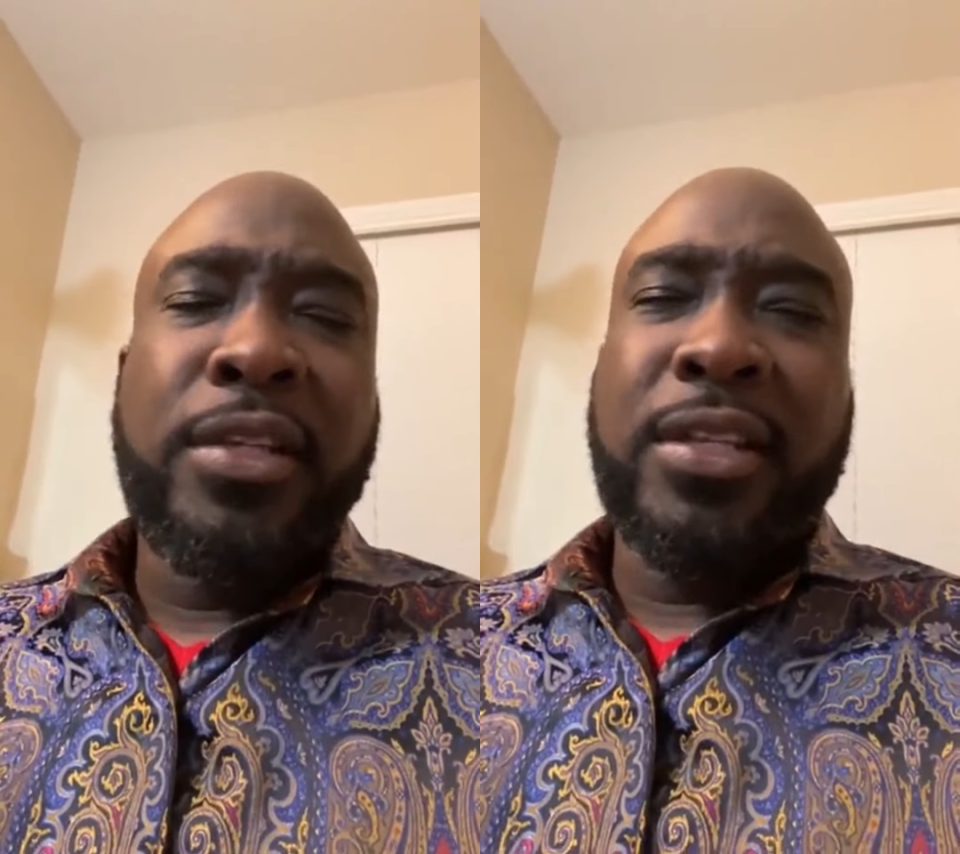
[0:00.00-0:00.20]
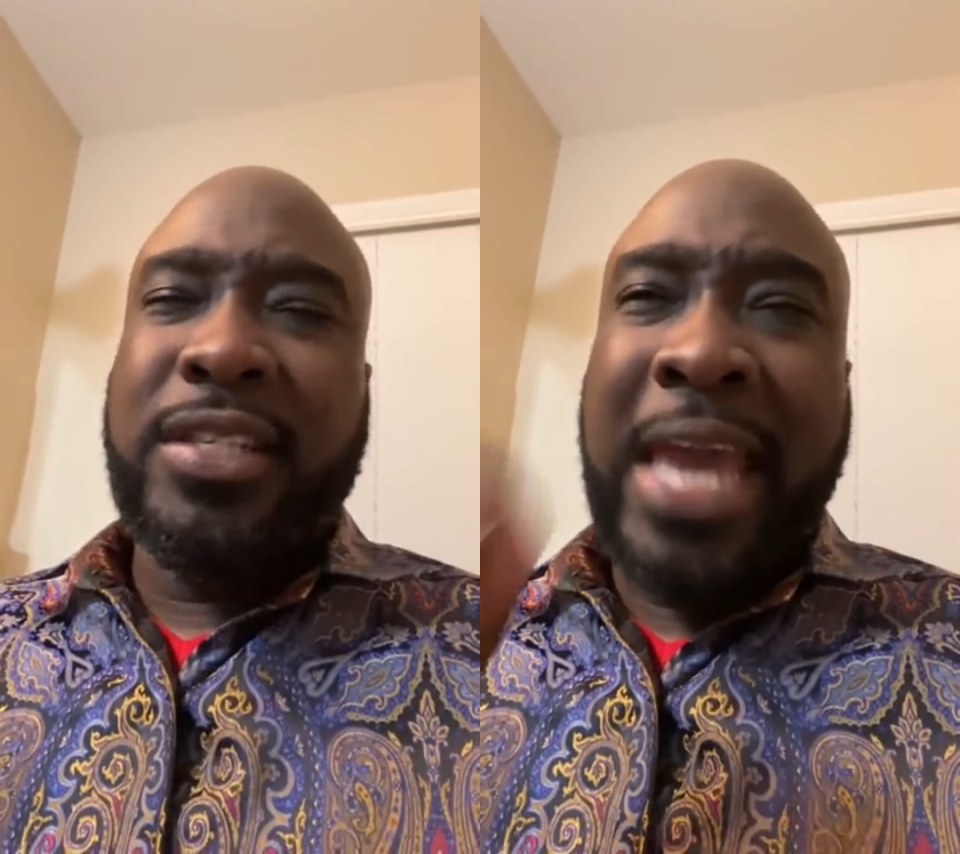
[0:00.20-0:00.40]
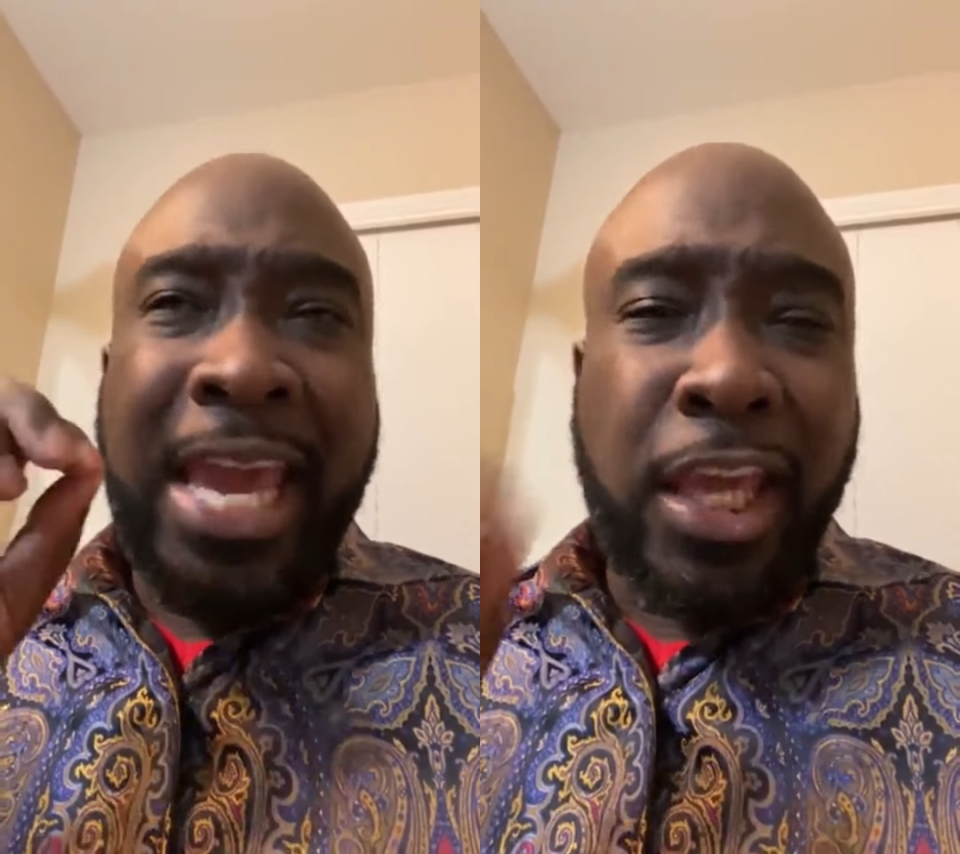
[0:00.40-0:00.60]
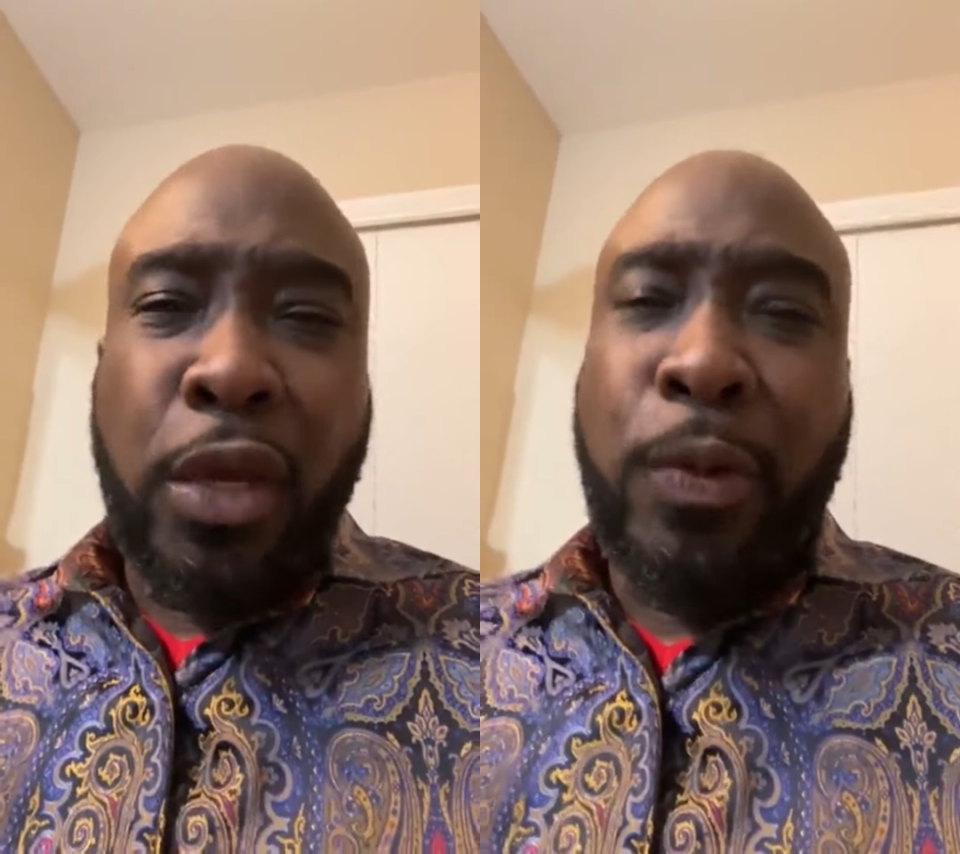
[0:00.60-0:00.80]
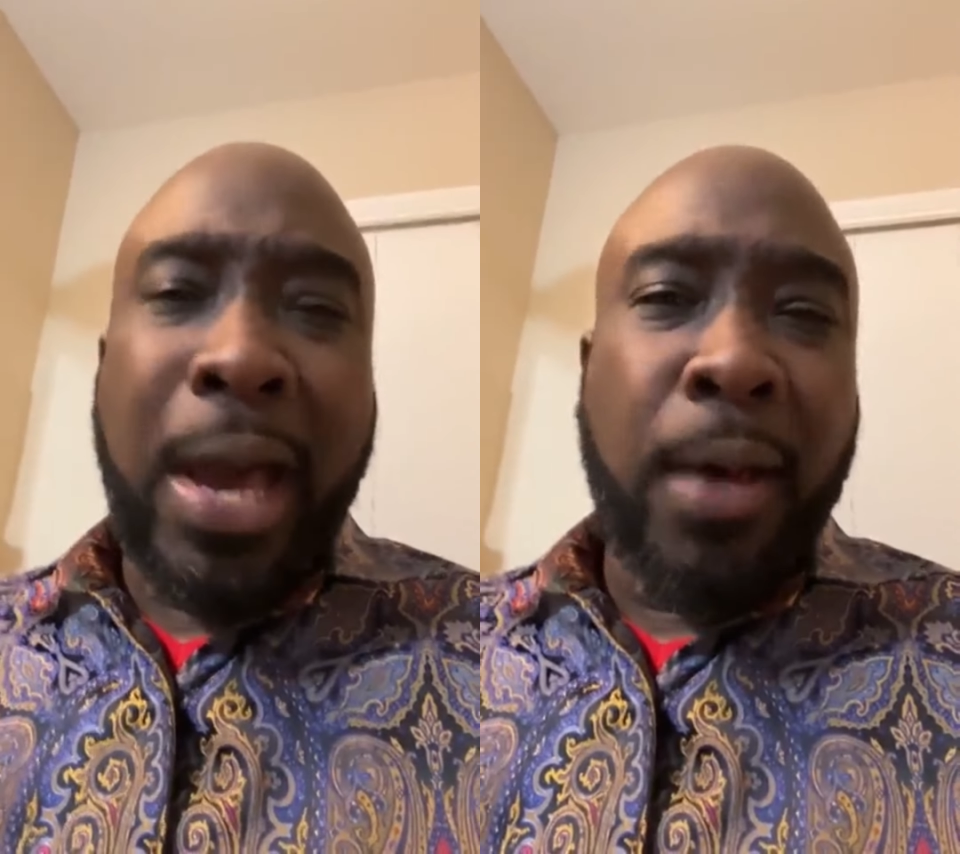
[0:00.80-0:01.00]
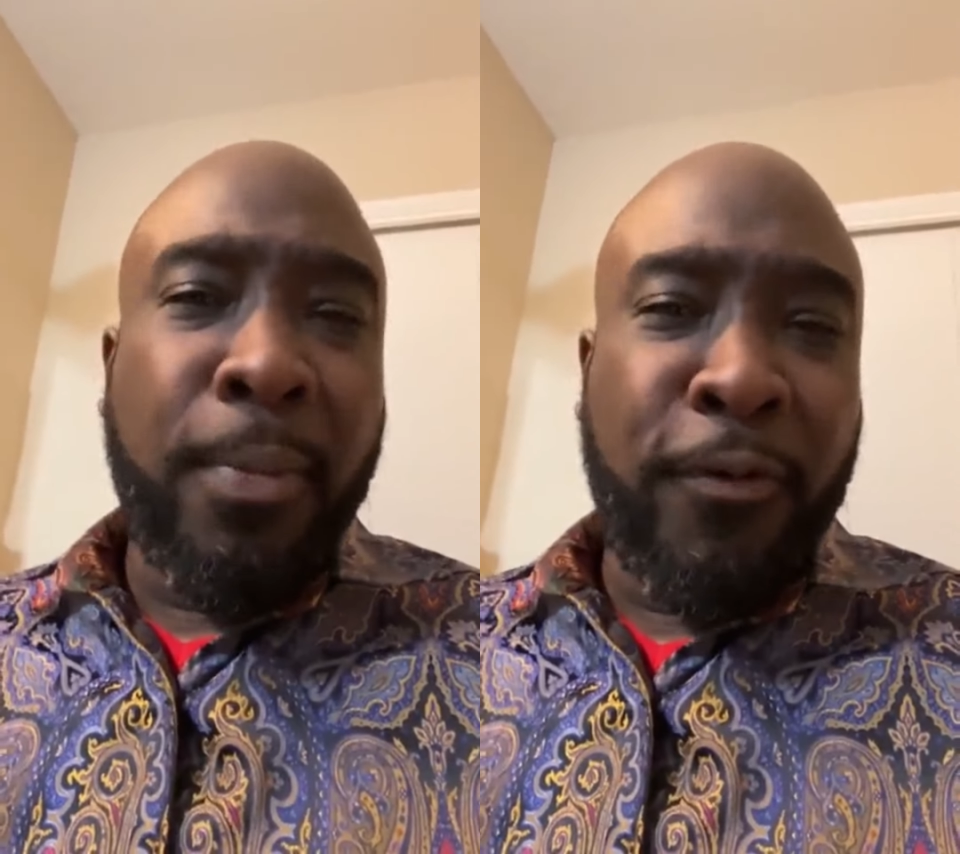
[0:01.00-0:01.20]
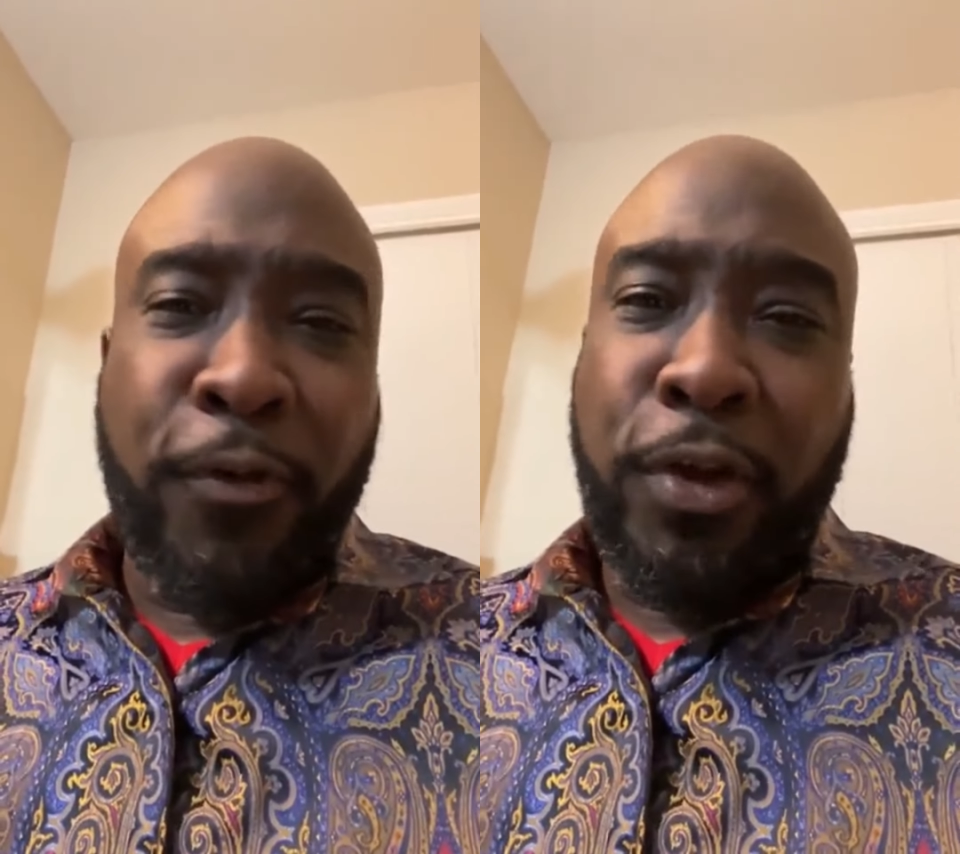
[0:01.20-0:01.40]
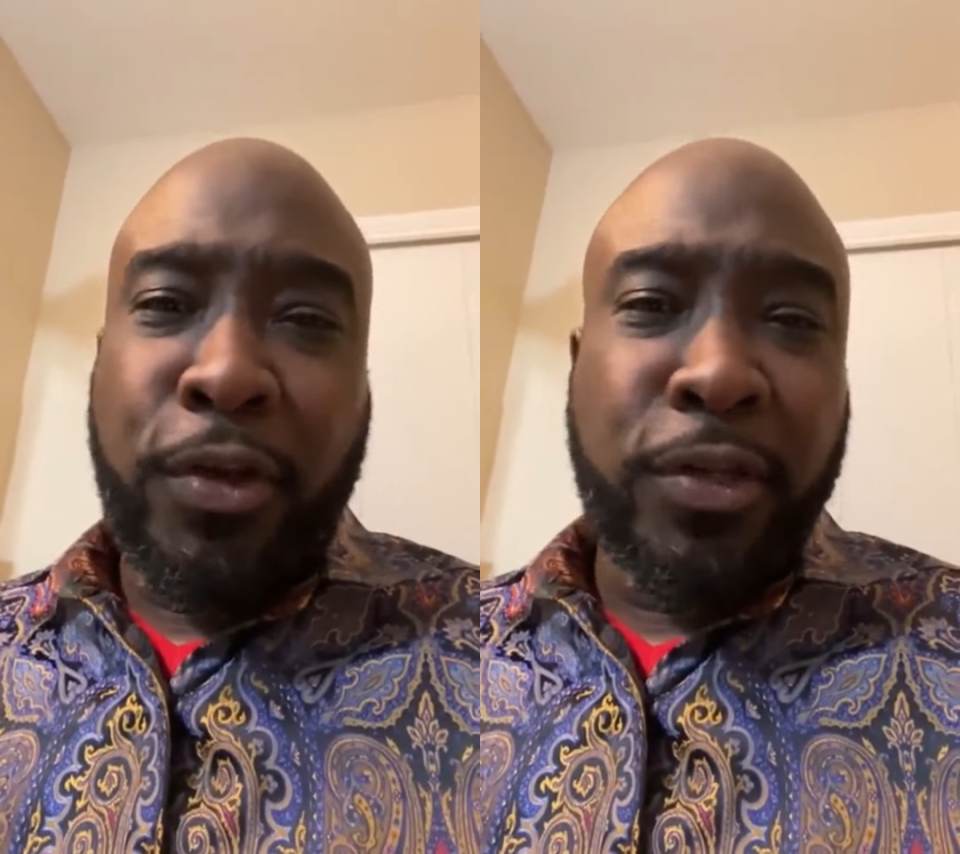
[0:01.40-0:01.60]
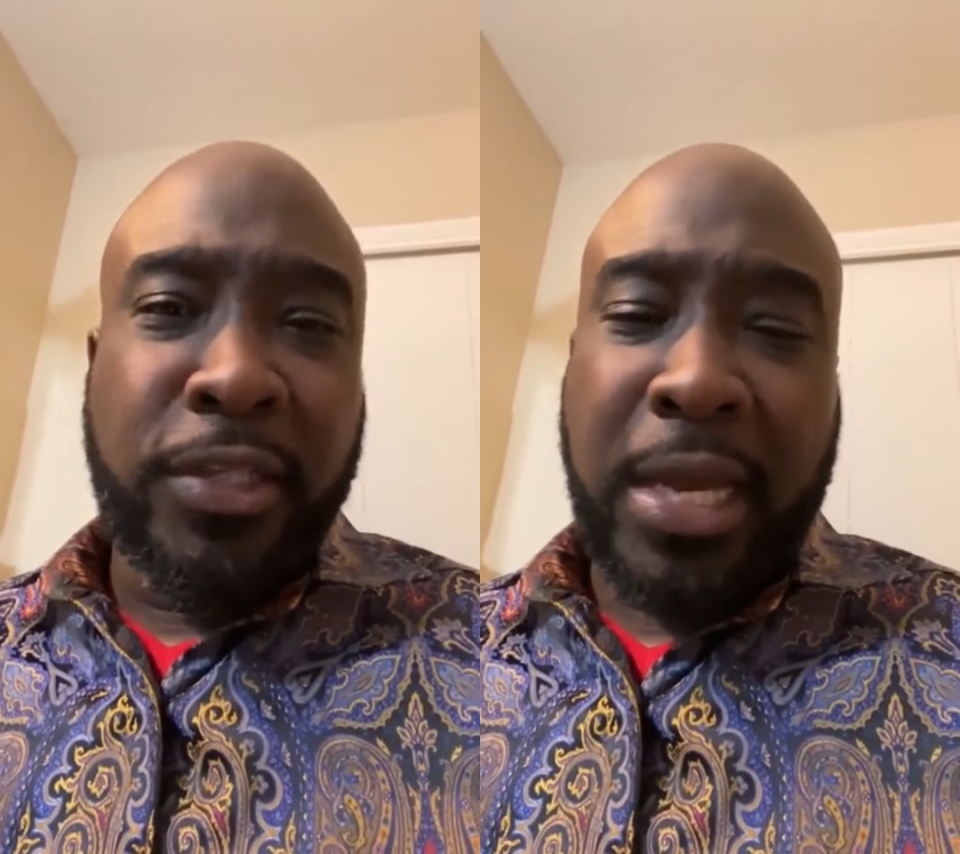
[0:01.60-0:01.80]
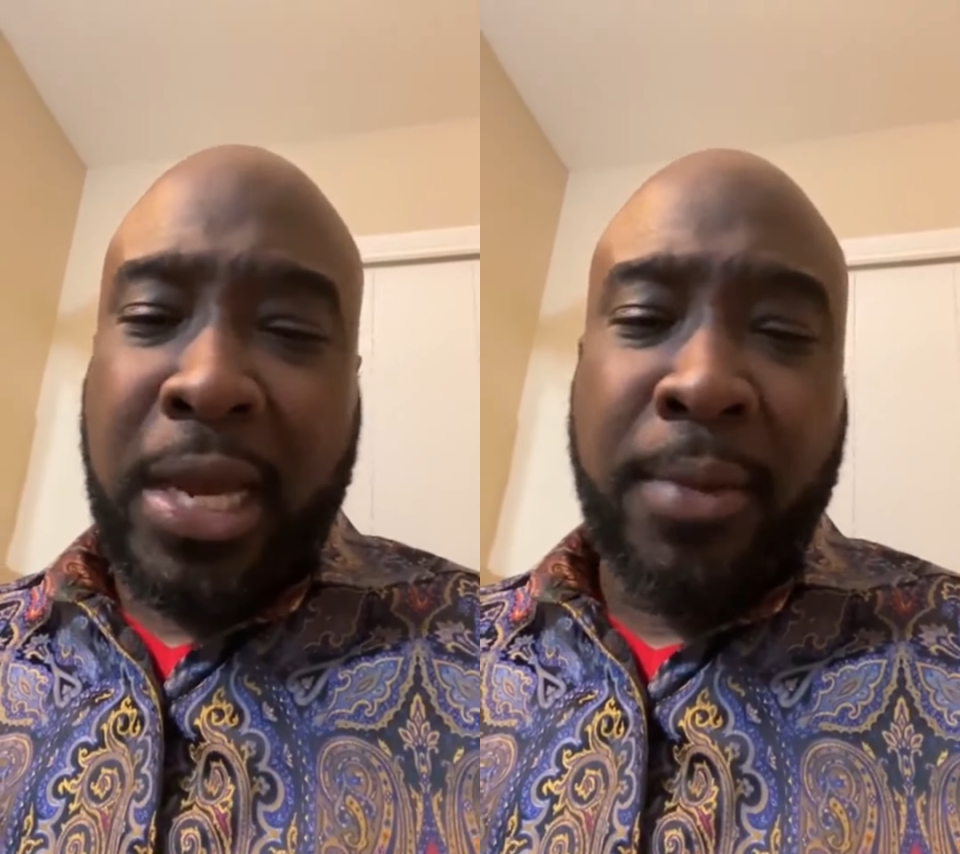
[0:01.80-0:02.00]
to take you out before
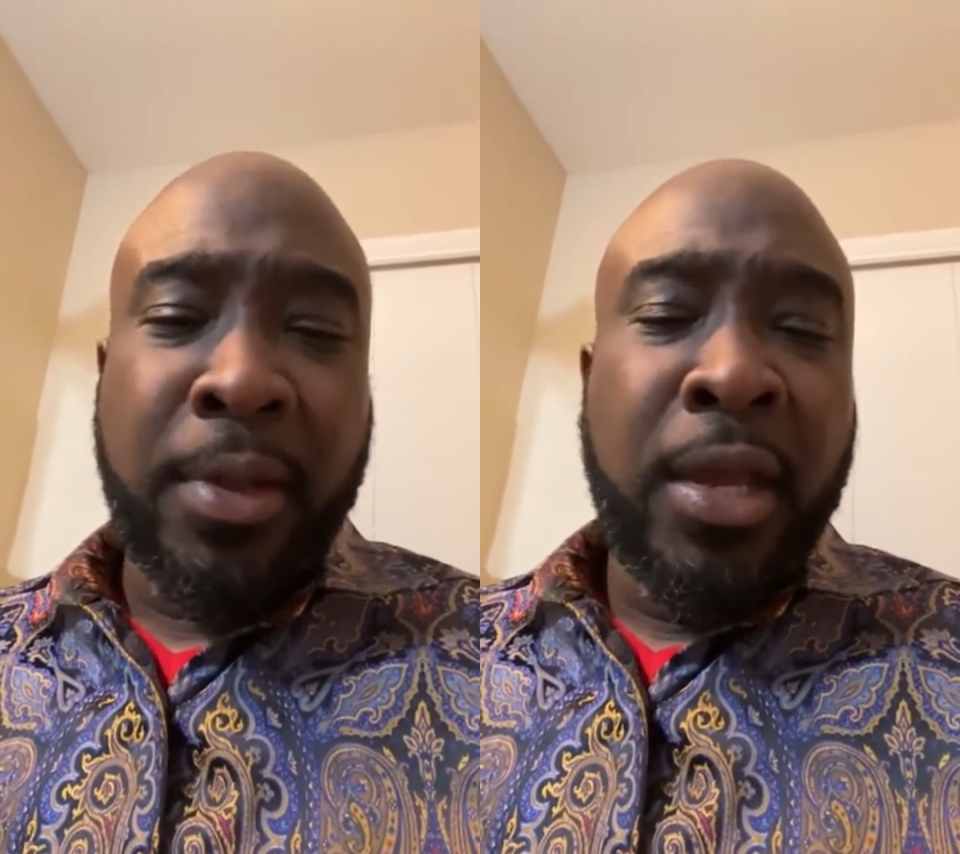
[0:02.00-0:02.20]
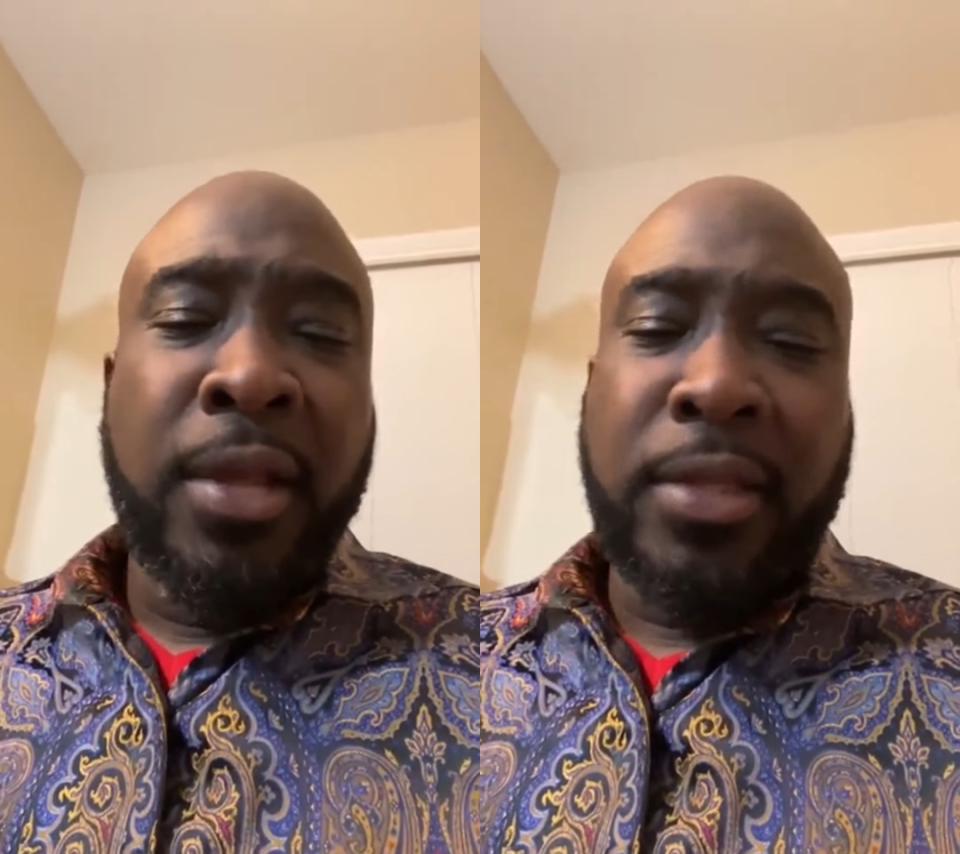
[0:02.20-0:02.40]
your time